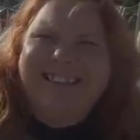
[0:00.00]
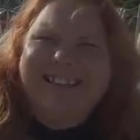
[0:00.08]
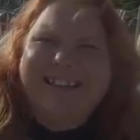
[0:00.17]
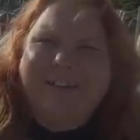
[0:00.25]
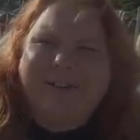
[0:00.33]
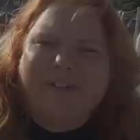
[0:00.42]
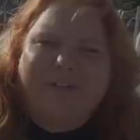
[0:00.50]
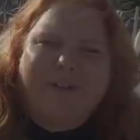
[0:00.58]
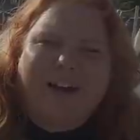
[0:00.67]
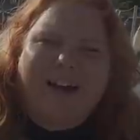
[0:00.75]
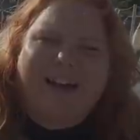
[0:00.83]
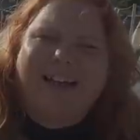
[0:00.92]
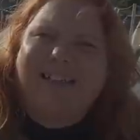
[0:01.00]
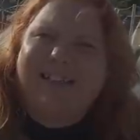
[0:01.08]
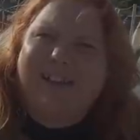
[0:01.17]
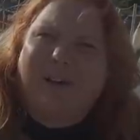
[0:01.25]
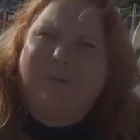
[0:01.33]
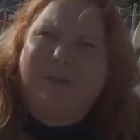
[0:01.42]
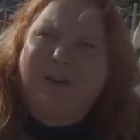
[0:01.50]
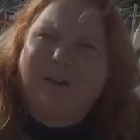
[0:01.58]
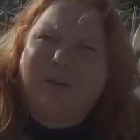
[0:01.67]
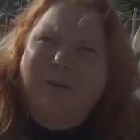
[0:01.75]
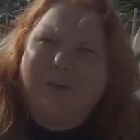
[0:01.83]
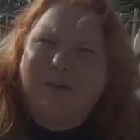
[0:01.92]
so we've finally stopped the
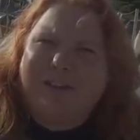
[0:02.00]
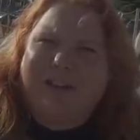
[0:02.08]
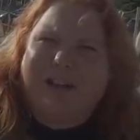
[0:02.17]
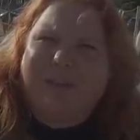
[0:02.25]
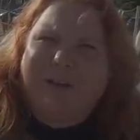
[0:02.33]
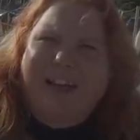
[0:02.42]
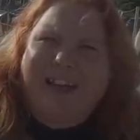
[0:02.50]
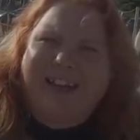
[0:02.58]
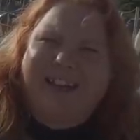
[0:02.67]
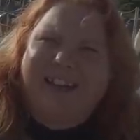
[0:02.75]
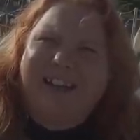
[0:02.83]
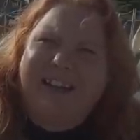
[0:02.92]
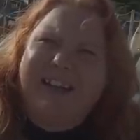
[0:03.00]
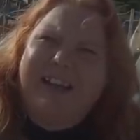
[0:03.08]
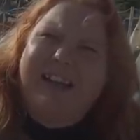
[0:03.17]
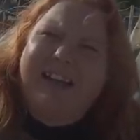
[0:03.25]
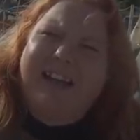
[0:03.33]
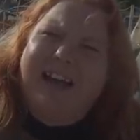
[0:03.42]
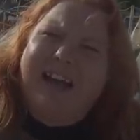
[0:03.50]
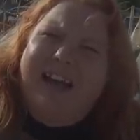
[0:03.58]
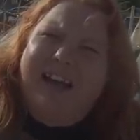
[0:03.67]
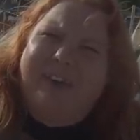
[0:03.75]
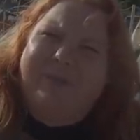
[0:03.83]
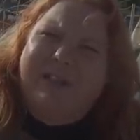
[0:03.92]
water coming in,
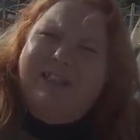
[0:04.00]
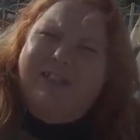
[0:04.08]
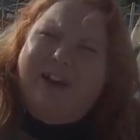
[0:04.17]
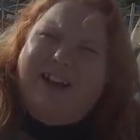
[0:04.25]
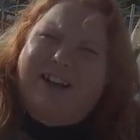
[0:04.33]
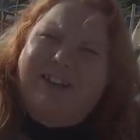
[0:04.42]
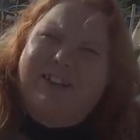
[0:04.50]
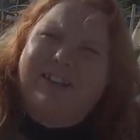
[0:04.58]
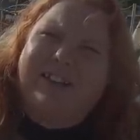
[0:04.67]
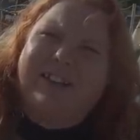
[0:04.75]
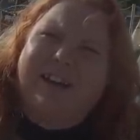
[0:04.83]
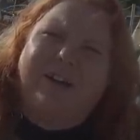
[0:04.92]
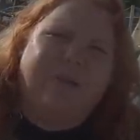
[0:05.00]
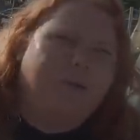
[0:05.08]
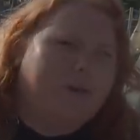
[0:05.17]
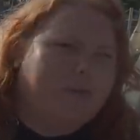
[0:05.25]
um, which is great news. So what